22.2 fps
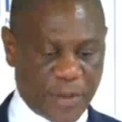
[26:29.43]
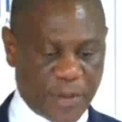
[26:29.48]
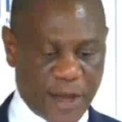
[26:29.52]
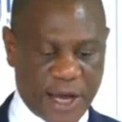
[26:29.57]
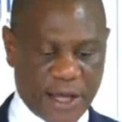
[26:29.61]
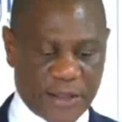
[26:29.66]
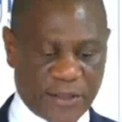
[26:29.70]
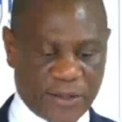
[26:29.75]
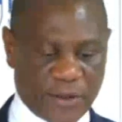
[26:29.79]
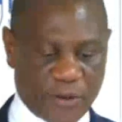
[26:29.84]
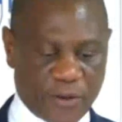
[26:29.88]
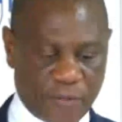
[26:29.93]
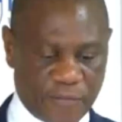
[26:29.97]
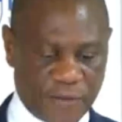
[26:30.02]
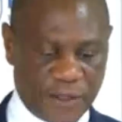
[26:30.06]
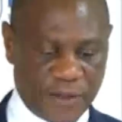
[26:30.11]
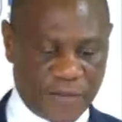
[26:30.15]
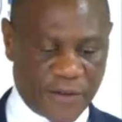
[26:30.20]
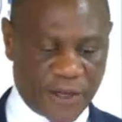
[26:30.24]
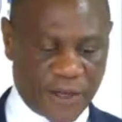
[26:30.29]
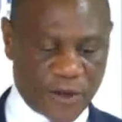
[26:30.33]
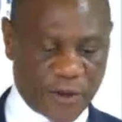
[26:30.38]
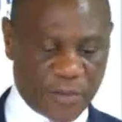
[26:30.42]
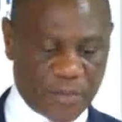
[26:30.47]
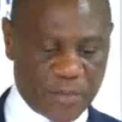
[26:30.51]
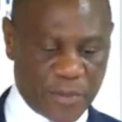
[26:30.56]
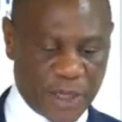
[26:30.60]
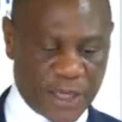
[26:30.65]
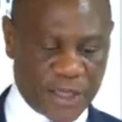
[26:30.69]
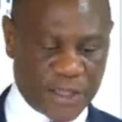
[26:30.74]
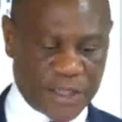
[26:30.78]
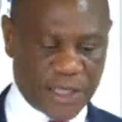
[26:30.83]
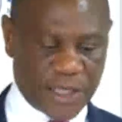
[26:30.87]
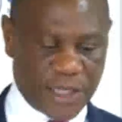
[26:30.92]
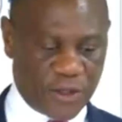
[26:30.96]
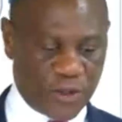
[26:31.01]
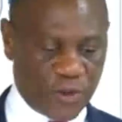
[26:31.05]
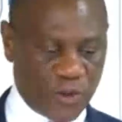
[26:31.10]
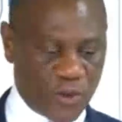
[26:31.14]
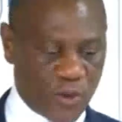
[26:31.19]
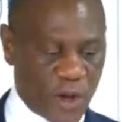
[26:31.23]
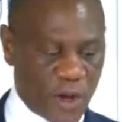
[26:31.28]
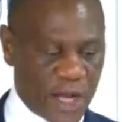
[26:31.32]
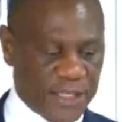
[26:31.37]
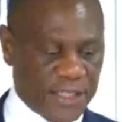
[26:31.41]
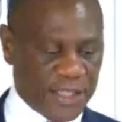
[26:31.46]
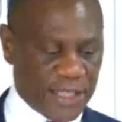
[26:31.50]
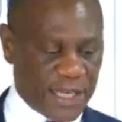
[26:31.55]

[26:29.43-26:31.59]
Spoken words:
path of development and towards